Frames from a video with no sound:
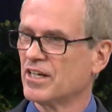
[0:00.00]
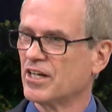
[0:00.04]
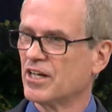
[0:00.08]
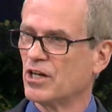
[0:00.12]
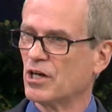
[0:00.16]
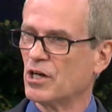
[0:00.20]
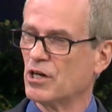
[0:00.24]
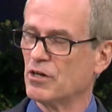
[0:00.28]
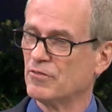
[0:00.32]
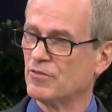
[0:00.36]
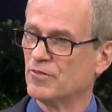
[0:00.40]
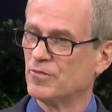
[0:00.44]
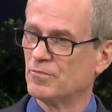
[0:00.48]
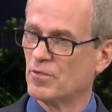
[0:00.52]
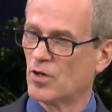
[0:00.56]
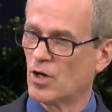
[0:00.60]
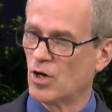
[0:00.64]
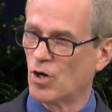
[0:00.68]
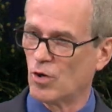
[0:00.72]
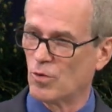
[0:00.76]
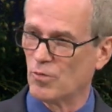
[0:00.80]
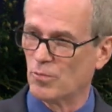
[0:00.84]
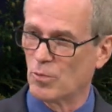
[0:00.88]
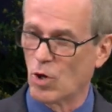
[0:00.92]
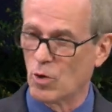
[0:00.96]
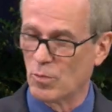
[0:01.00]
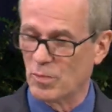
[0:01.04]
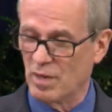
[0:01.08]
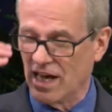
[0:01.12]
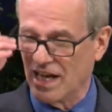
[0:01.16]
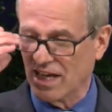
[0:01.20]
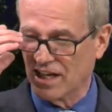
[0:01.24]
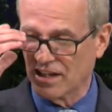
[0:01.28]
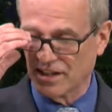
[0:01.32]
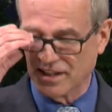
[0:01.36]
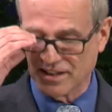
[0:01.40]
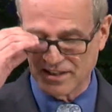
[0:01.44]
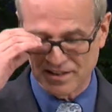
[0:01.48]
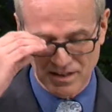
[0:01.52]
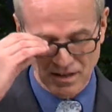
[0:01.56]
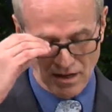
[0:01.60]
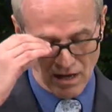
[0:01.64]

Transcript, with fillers: of obeying this